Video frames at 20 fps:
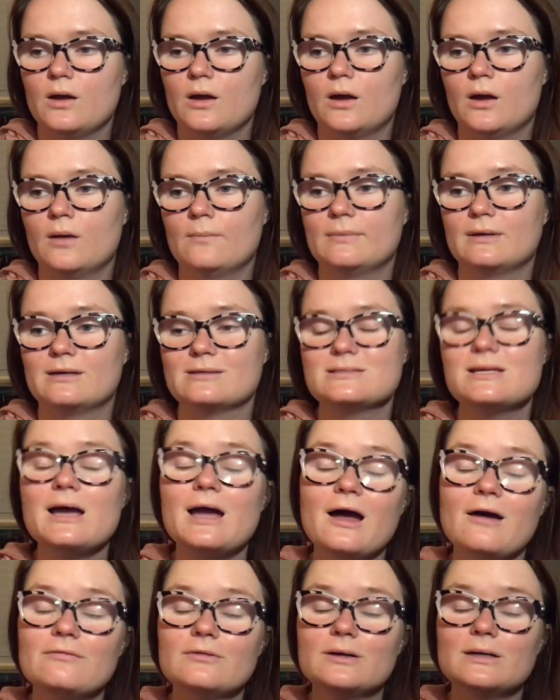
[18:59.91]
um, because that
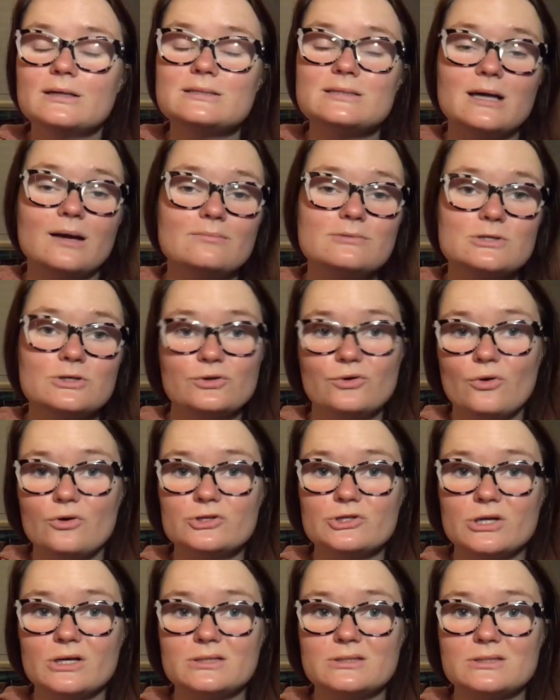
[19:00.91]
cover is absolutely
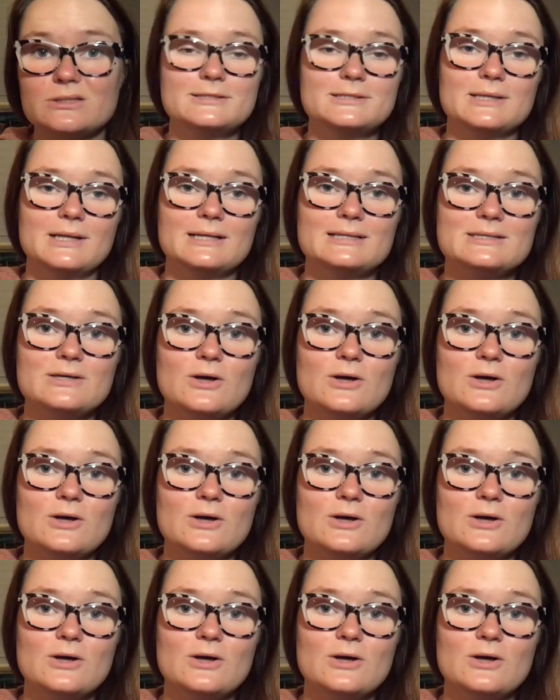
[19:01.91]
gorgeous. So that's